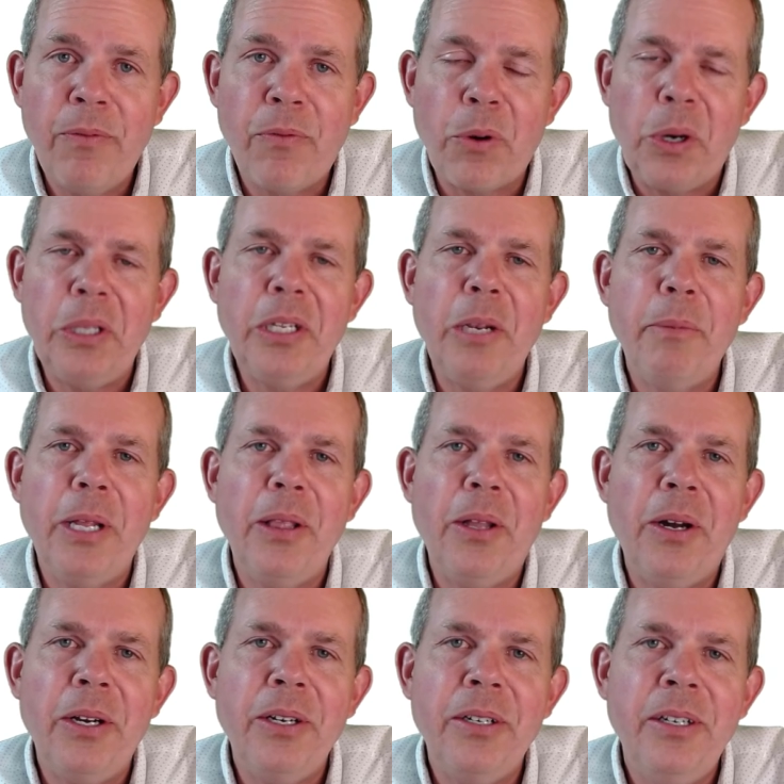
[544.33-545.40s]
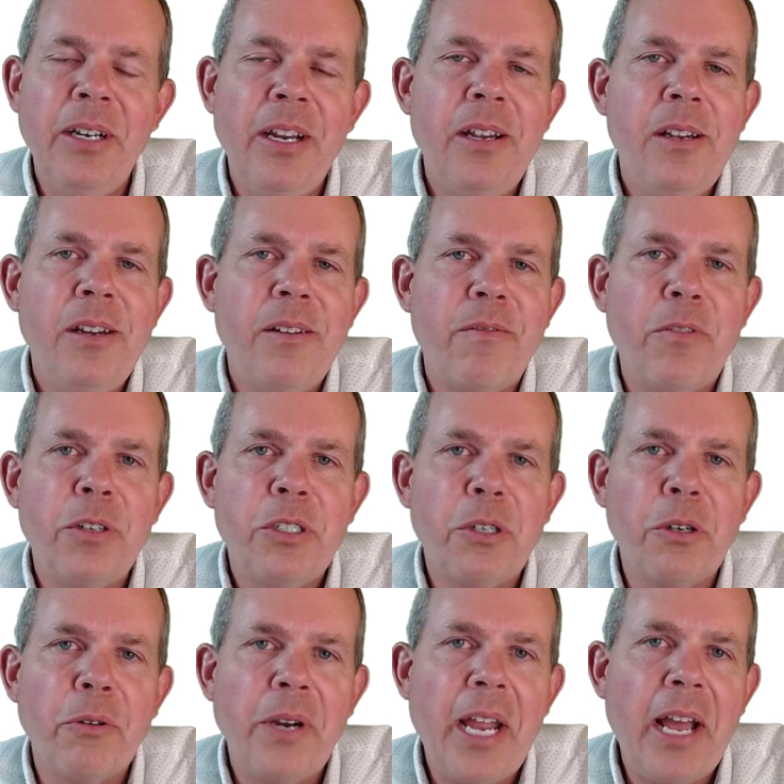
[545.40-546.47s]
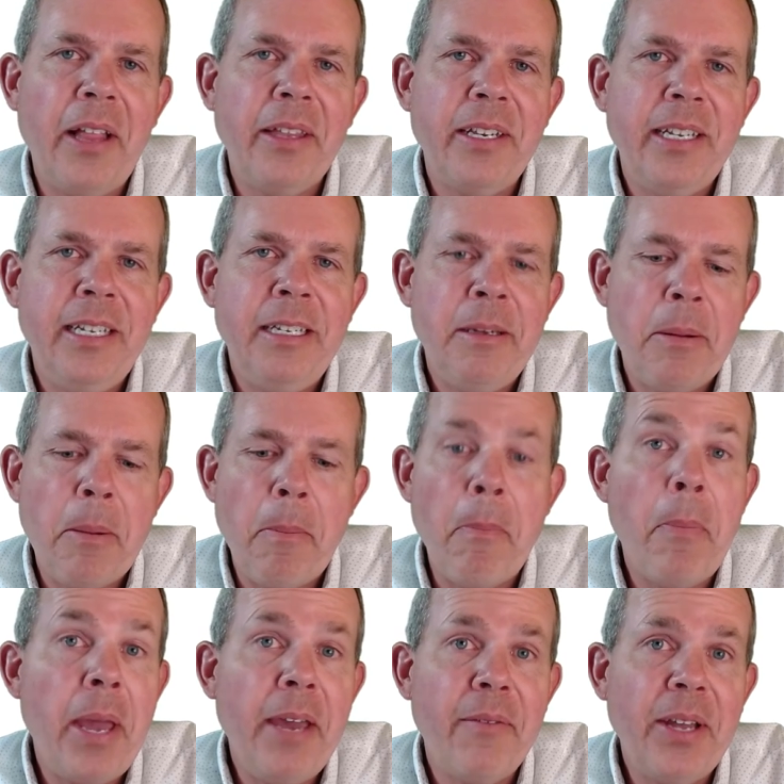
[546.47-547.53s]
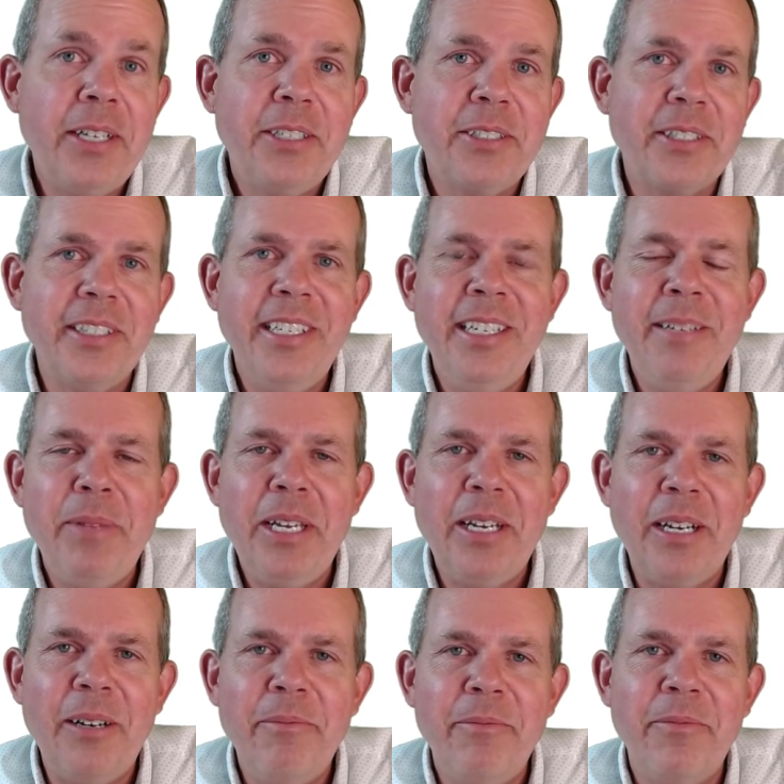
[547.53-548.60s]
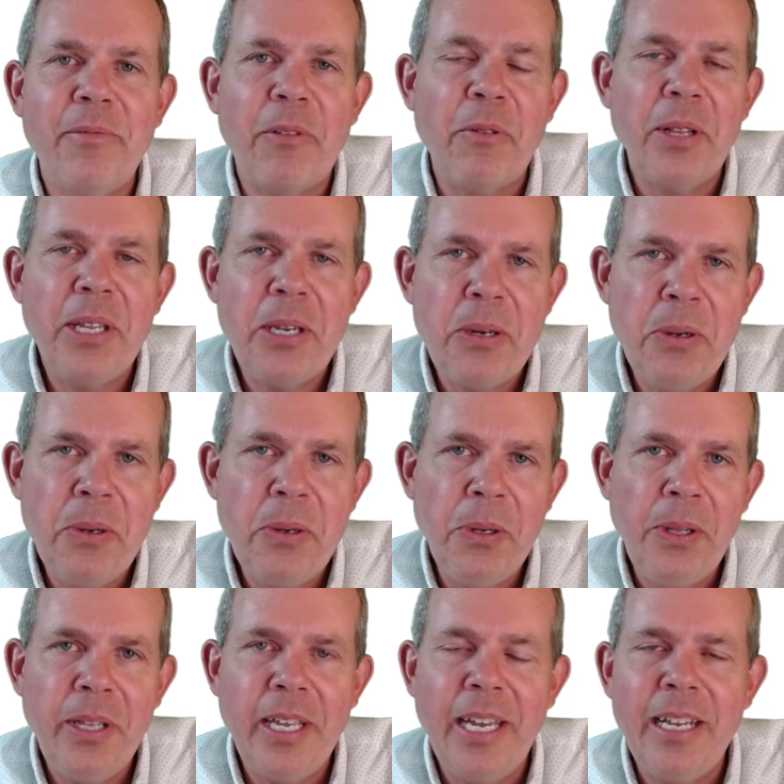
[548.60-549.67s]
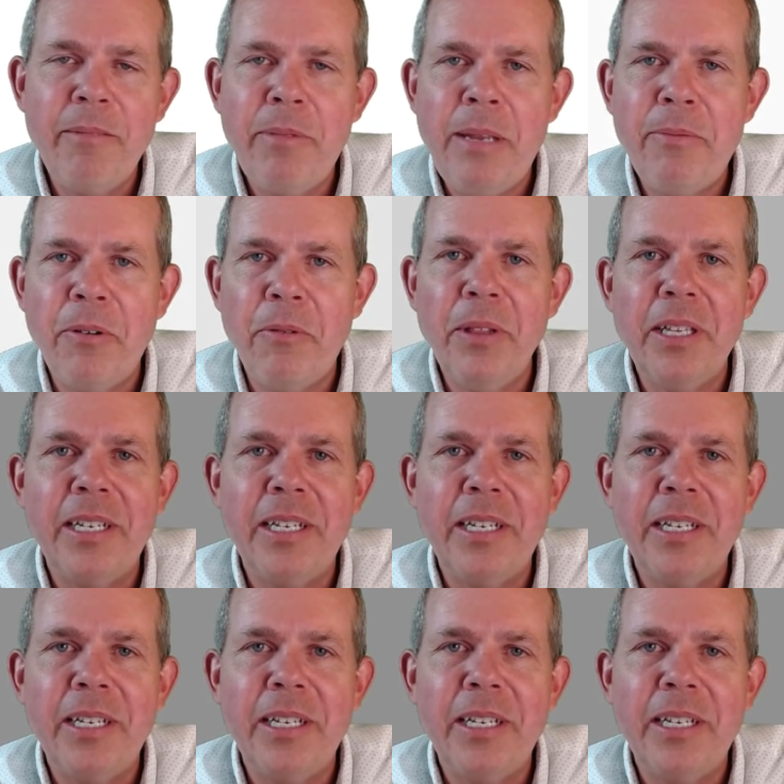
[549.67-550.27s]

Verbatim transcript: for a little bit longer. Virtual reality may eventually become really cool and people will